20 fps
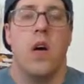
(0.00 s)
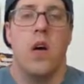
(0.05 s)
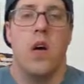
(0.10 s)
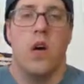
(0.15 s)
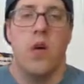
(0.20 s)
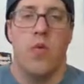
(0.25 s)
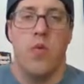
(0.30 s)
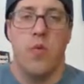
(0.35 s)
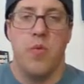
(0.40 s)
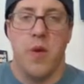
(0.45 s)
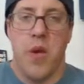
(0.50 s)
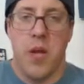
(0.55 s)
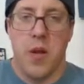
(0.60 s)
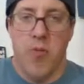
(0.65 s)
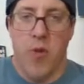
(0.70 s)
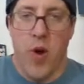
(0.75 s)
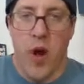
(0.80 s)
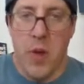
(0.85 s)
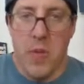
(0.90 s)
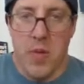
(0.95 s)
When we get a
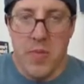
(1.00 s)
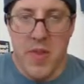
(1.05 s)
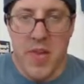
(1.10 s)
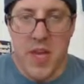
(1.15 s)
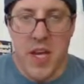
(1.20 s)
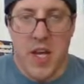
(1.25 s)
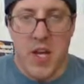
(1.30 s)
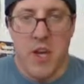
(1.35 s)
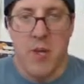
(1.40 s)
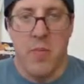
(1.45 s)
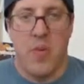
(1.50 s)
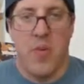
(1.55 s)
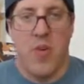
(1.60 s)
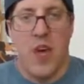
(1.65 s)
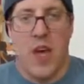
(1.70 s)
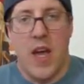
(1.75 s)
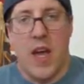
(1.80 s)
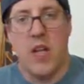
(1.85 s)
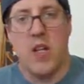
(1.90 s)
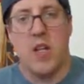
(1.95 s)
problem like number
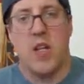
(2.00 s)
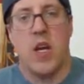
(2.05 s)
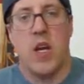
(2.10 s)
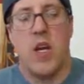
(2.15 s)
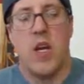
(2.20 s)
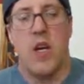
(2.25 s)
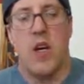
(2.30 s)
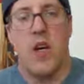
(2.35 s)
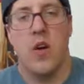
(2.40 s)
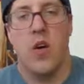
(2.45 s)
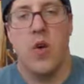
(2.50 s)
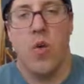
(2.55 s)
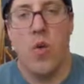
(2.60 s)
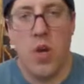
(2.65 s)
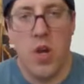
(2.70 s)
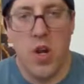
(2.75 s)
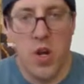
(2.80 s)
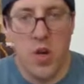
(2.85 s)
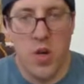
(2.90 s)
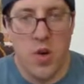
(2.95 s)
8, we're
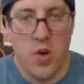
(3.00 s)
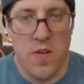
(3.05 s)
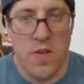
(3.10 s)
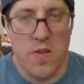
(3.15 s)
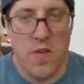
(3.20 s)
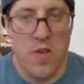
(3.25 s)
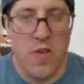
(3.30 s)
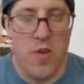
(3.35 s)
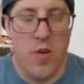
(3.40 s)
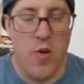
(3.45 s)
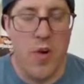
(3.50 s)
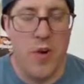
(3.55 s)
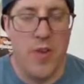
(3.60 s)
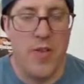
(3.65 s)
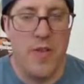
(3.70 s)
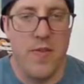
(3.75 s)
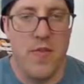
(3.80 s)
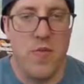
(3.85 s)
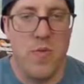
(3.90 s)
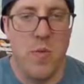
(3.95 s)
going to notice that they're all
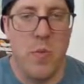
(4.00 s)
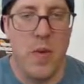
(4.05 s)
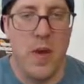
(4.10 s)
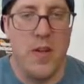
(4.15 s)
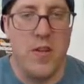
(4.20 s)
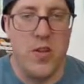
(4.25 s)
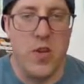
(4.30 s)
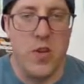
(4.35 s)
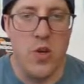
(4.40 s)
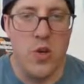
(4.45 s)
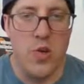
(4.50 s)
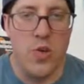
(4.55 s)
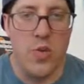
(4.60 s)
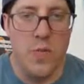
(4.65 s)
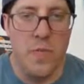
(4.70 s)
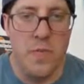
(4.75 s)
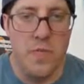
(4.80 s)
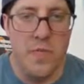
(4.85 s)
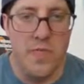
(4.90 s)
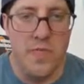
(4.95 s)
divisible by 2.
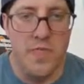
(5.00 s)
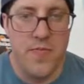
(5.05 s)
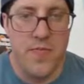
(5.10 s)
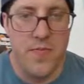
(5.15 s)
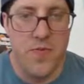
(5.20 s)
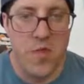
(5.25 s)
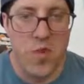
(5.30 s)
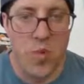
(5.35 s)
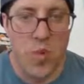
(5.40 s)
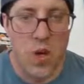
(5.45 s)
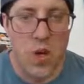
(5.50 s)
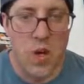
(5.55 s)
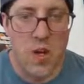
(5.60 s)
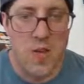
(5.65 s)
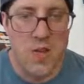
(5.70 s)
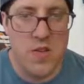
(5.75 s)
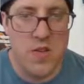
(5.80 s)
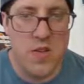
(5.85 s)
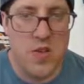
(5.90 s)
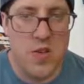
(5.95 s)
So we're going to
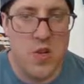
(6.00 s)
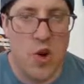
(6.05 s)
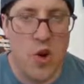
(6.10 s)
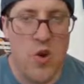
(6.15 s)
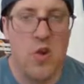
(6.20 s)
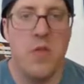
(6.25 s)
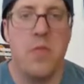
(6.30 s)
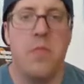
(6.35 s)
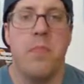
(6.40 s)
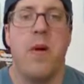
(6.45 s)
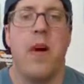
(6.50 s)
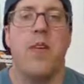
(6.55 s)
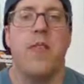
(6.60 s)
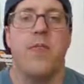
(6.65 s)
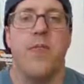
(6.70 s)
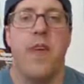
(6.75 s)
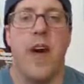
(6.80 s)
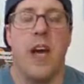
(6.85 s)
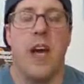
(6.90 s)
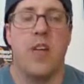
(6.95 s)
start by
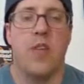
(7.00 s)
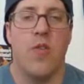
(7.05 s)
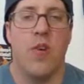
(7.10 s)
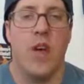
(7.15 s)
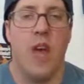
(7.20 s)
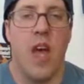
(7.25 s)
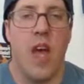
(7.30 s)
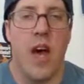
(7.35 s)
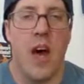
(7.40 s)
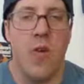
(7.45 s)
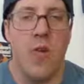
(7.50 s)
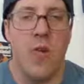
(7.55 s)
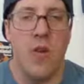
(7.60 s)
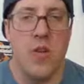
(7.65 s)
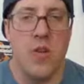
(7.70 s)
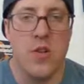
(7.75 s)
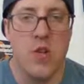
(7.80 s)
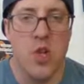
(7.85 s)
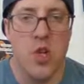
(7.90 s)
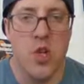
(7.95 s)
factoring out a
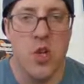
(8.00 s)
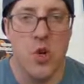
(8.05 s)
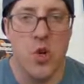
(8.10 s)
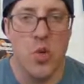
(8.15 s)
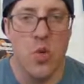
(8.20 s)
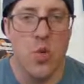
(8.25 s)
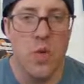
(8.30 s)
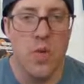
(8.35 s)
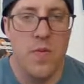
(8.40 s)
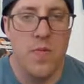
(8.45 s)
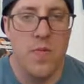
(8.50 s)
2.